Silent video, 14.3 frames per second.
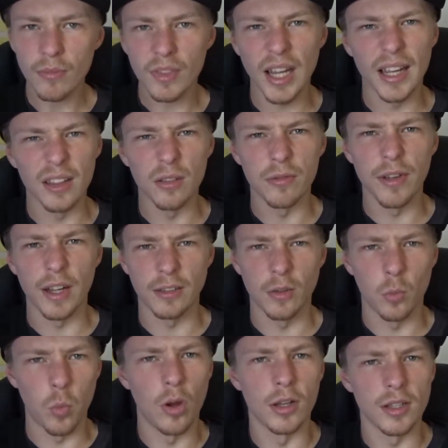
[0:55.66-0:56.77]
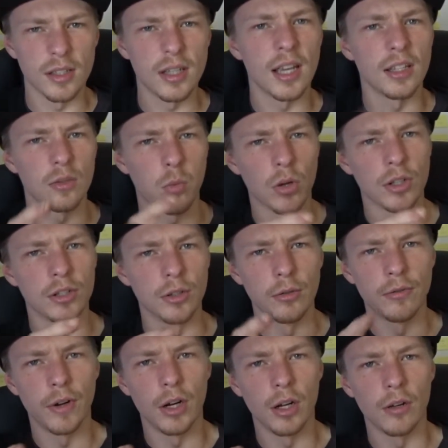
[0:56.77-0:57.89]
And the fact that one says
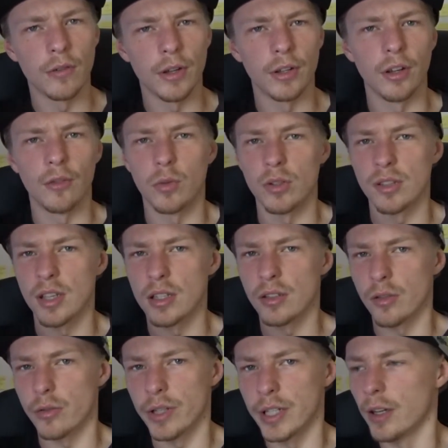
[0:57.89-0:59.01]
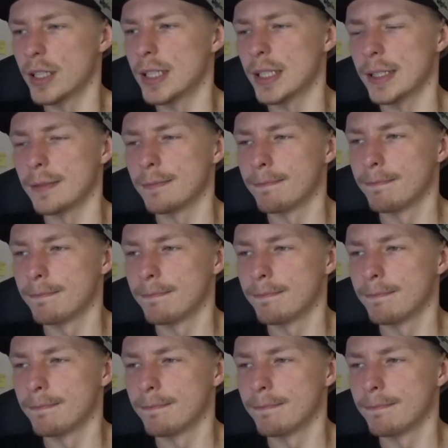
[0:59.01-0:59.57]
125 and the other one says 390.